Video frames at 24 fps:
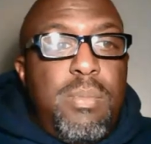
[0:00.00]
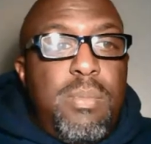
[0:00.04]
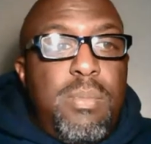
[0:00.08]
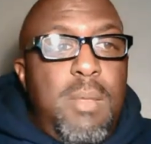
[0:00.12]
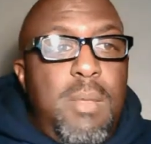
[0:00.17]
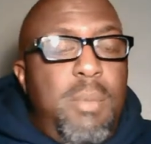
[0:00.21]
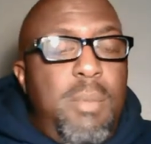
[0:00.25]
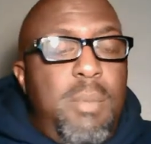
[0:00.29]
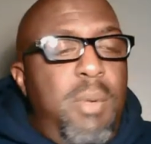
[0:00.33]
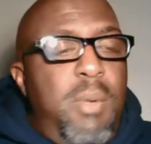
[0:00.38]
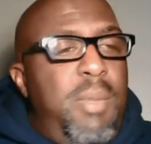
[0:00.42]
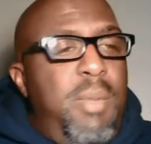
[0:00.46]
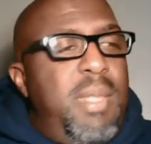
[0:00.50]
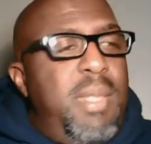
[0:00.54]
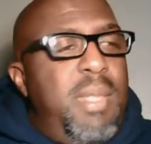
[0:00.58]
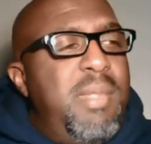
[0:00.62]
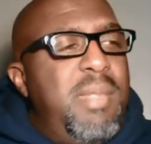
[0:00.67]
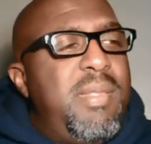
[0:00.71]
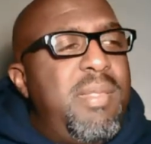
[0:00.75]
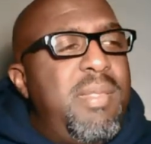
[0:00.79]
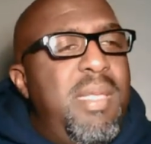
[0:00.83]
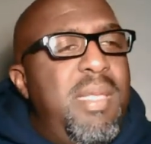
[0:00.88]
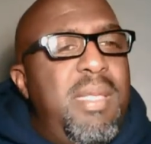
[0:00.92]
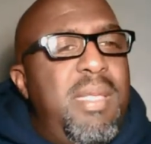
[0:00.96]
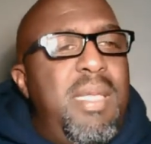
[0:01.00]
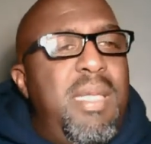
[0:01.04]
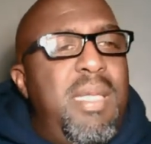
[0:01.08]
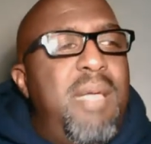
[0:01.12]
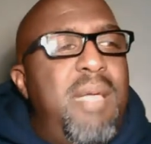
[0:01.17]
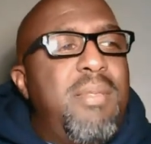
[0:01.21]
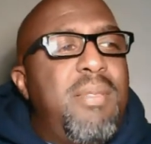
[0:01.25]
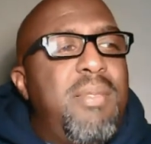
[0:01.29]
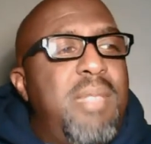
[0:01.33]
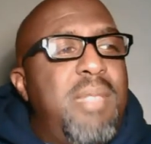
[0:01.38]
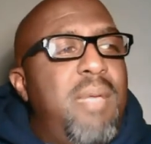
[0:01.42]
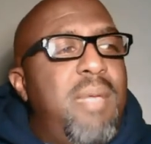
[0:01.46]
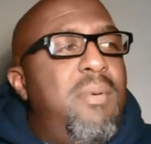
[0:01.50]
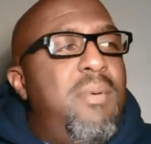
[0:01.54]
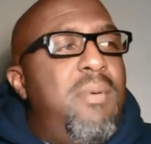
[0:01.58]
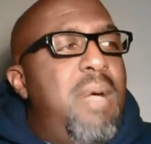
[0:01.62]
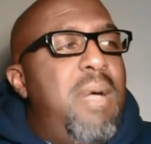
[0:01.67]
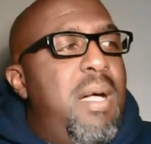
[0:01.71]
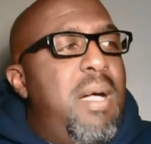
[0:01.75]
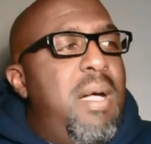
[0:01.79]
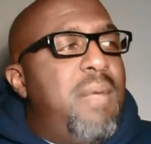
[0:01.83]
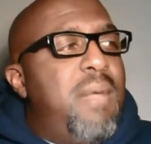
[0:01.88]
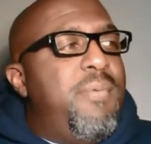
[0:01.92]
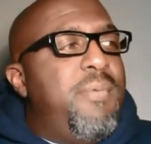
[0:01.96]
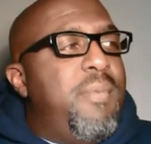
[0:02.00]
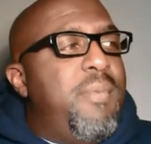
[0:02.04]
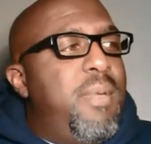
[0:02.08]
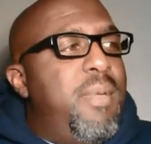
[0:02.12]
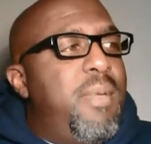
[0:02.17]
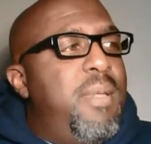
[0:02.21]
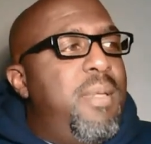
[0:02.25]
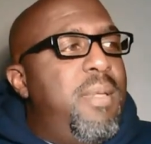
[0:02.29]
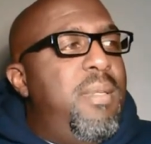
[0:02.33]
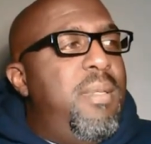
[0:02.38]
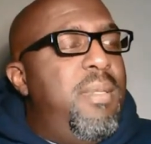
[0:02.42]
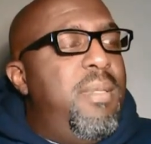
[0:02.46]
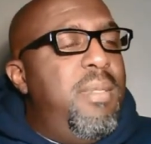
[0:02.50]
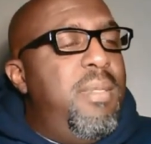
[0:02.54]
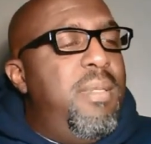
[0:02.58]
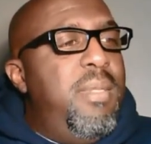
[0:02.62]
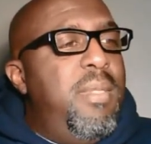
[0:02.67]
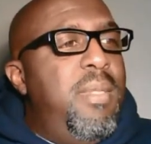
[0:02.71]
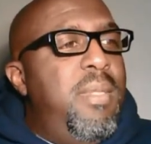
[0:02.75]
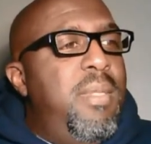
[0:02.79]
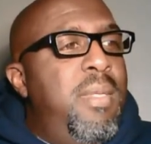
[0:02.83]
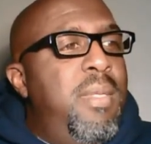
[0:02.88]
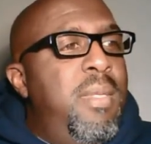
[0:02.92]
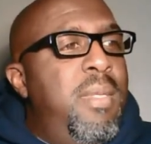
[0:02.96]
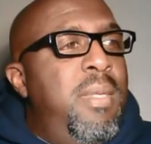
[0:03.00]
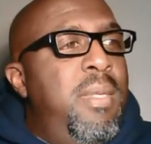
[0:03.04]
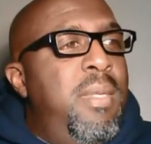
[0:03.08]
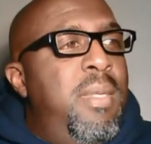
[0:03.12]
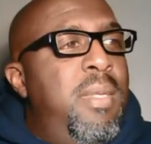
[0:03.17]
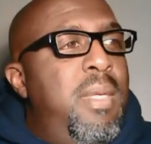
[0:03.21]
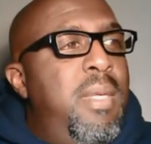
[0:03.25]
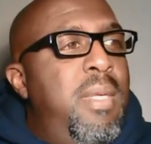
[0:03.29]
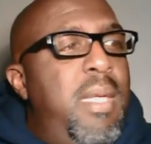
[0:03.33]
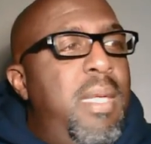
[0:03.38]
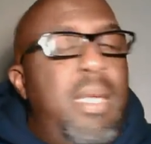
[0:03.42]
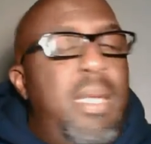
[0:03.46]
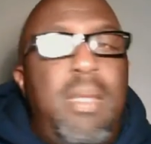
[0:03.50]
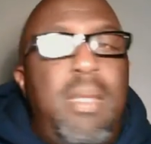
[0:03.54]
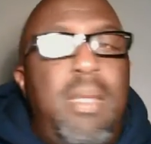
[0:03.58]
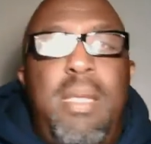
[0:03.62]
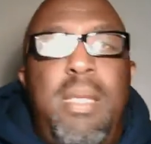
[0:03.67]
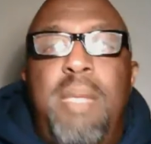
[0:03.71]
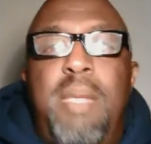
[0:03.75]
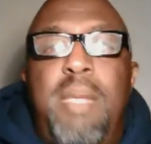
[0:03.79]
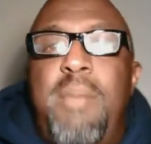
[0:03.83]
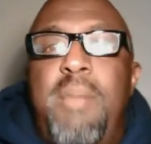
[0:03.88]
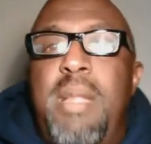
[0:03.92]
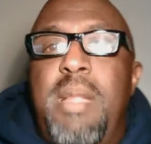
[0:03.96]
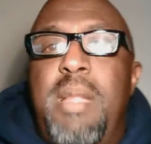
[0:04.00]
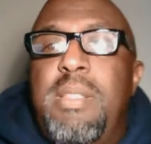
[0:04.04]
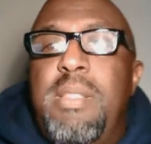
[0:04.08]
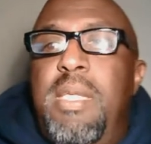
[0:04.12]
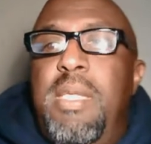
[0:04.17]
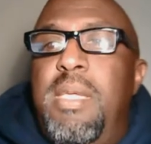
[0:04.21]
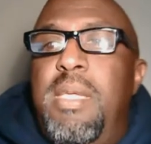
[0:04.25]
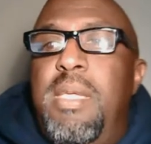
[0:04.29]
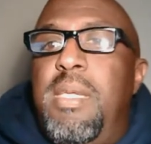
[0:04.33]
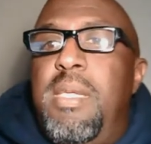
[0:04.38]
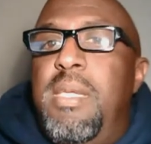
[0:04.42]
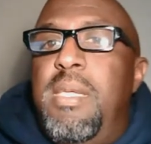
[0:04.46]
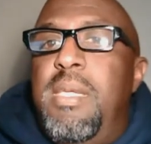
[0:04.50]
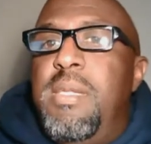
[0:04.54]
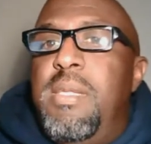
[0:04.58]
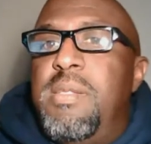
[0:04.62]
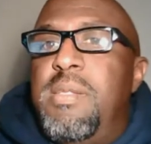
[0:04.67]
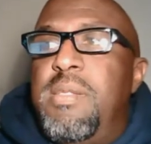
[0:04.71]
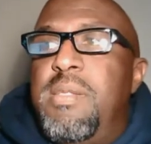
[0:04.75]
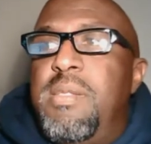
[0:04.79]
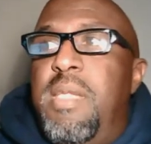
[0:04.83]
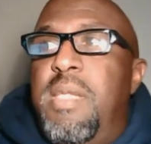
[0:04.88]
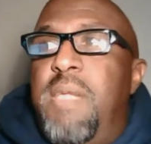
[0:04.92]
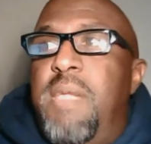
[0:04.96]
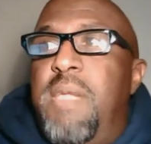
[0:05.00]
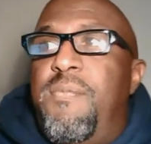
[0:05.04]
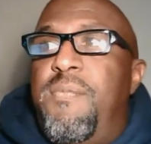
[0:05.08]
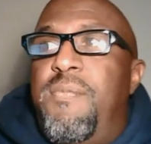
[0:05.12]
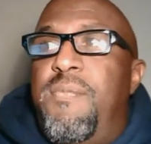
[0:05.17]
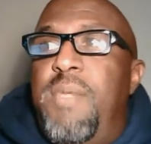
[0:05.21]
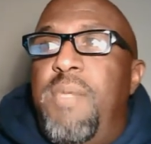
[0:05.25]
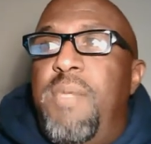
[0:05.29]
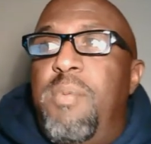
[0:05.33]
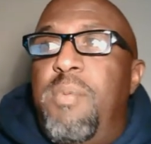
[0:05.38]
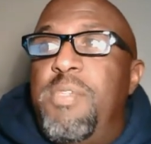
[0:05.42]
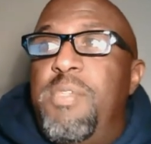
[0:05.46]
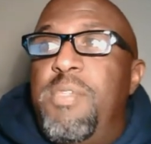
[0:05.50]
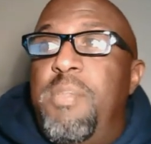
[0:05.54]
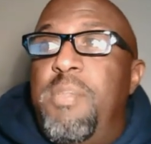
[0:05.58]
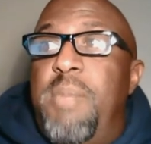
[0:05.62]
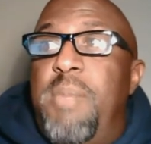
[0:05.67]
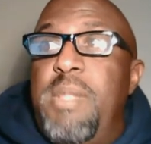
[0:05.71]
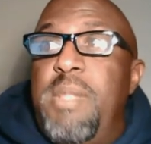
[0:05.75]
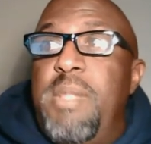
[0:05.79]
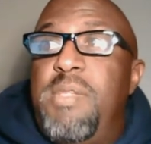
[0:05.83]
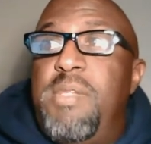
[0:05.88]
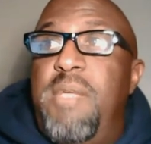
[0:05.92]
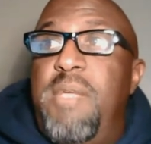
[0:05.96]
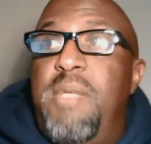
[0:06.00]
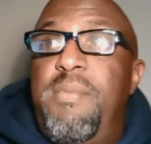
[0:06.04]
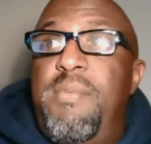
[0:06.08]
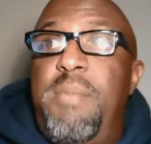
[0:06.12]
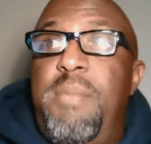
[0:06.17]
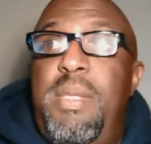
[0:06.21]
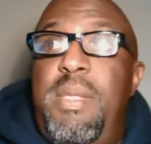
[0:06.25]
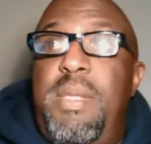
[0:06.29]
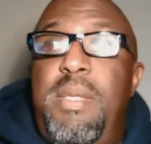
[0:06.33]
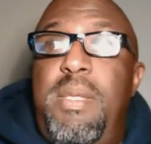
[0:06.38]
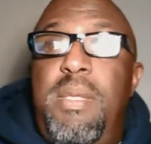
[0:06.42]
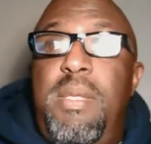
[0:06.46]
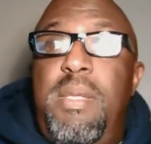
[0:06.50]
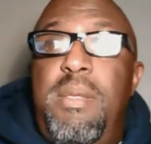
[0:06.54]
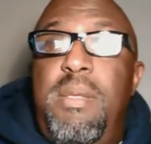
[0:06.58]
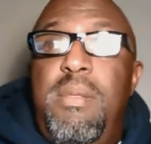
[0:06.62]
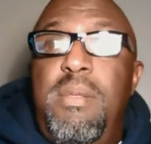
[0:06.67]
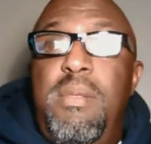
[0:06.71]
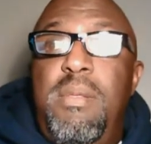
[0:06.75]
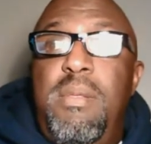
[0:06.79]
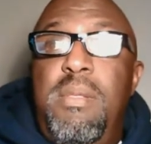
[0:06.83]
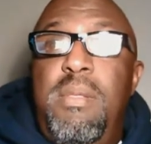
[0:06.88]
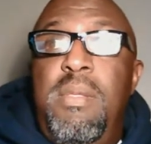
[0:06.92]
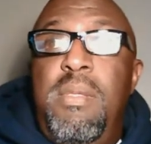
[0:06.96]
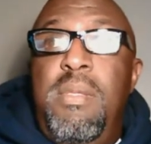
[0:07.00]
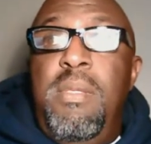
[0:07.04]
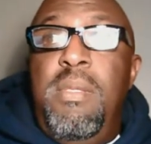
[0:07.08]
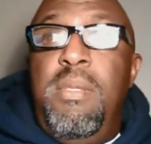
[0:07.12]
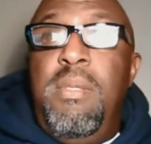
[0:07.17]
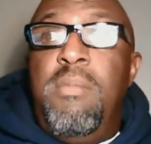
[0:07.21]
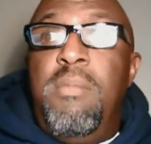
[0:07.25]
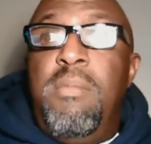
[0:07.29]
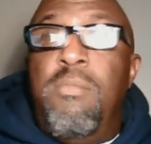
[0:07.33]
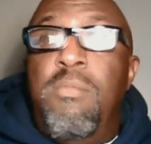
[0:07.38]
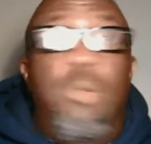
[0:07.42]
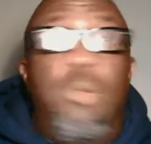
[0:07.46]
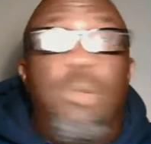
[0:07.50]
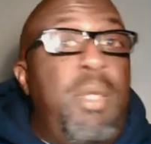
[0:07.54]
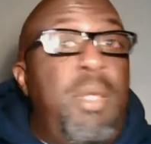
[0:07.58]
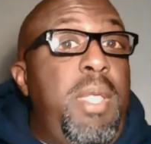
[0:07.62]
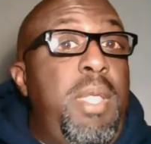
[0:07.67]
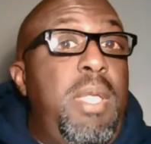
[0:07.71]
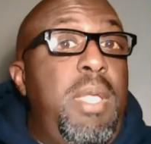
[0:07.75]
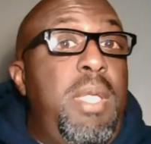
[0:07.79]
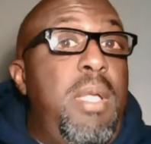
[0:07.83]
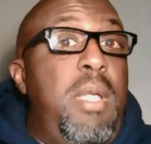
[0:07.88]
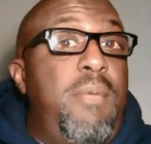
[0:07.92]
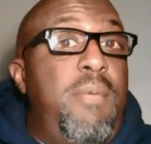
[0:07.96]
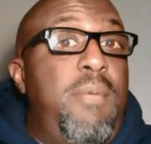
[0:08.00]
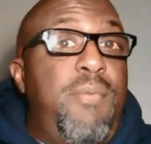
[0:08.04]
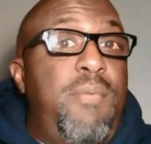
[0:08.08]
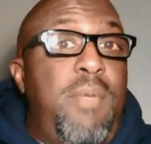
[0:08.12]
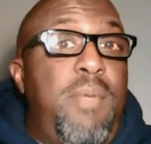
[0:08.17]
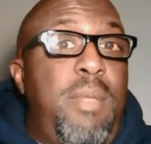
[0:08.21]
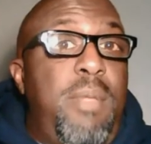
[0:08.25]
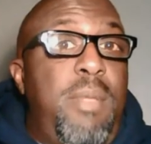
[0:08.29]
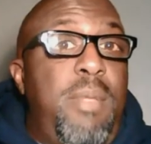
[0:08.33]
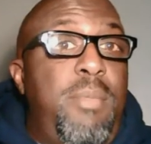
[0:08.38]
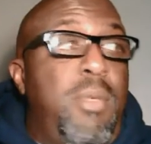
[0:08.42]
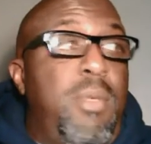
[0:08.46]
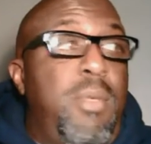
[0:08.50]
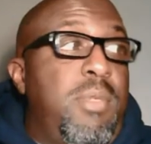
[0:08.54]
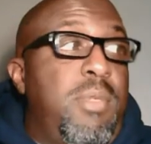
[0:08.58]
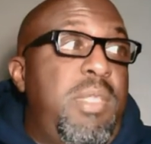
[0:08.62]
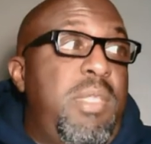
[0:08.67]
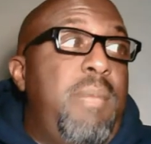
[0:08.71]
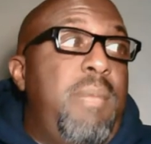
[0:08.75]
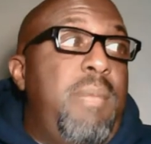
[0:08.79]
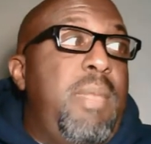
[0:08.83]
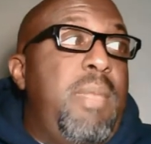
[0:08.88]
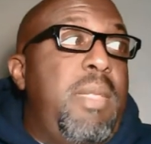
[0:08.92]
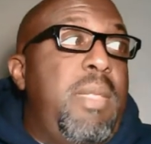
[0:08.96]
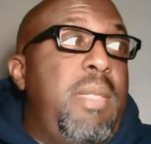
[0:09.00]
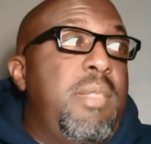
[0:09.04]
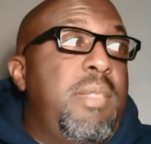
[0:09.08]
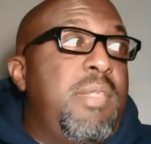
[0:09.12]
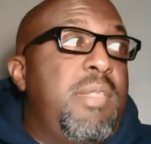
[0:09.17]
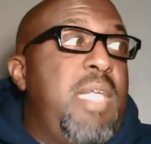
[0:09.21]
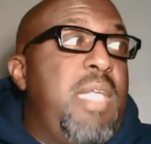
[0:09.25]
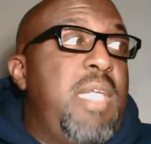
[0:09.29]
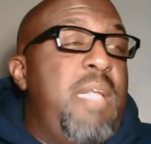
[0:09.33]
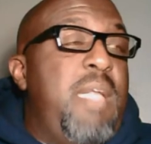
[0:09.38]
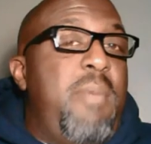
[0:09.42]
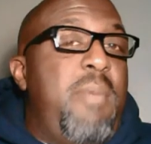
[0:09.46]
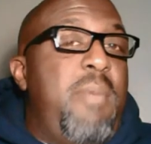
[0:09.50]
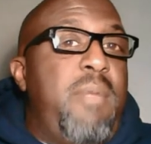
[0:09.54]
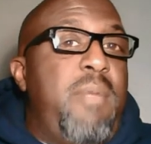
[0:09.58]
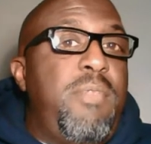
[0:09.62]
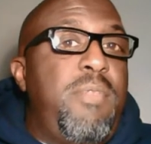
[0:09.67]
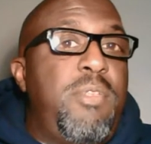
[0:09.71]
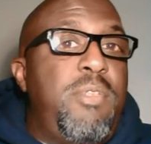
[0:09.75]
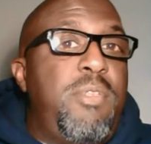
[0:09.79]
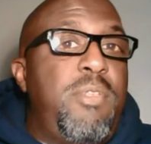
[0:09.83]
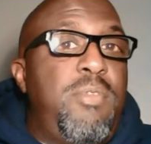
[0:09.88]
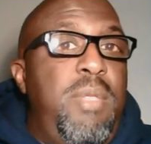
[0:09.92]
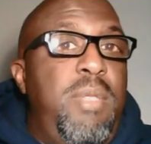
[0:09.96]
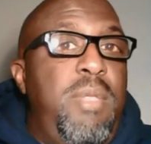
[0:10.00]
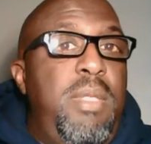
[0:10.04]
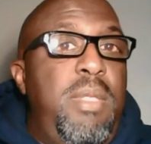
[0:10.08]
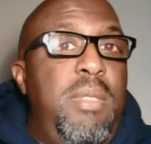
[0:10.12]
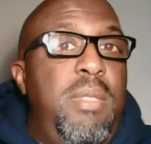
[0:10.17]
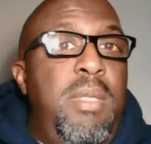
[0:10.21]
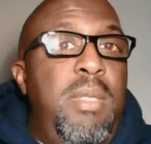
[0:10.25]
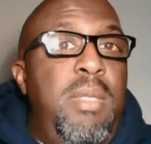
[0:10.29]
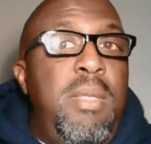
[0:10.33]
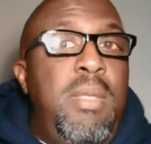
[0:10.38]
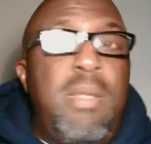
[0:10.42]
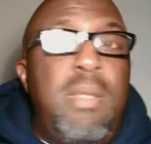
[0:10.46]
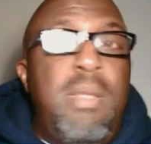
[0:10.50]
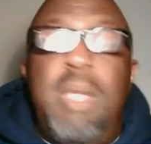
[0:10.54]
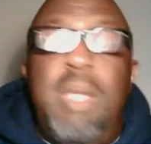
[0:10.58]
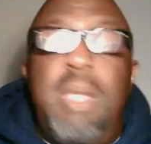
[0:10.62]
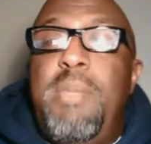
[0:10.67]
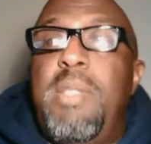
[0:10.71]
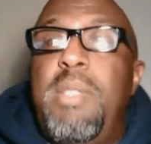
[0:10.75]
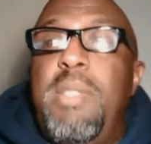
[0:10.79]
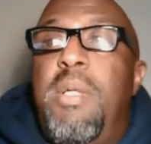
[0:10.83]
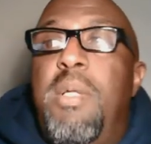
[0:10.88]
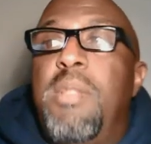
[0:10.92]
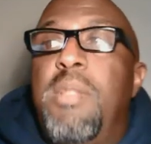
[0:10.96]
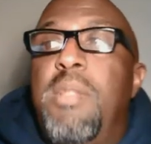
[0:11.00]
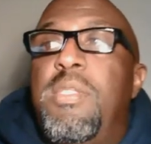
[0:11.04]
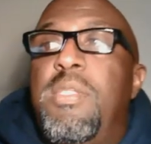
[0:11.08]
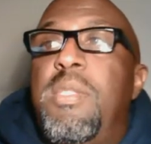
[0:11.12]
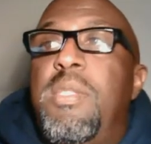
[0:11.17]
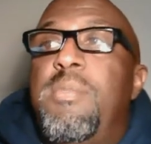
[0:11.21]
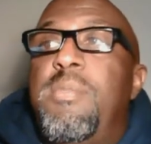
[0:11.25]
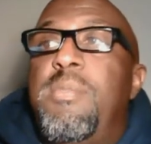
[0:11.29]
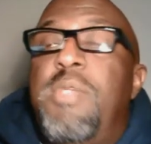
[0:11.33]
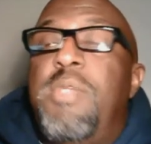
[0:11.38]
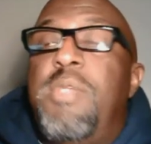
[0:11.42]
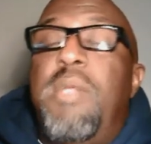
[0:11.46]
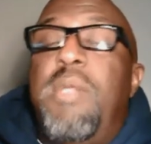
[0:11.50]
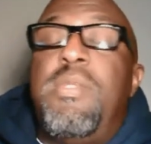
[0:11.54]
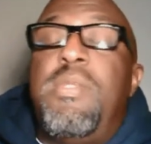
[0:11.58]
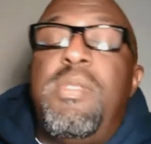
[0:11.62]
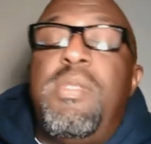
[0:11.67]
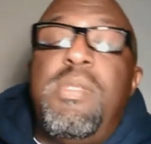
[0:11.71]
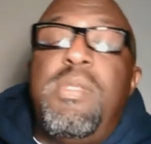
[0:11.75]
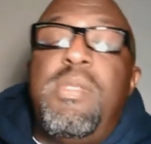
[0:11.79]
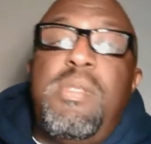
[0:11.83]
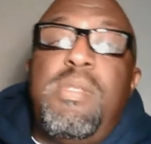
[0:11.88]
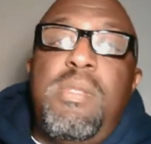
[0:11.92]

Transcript: but when he said that, I was like, wow, for real? And my thing is, if there was a bunch of them in there, where'd they come from? You gonna tell me they just came off the street? They belong to them churches.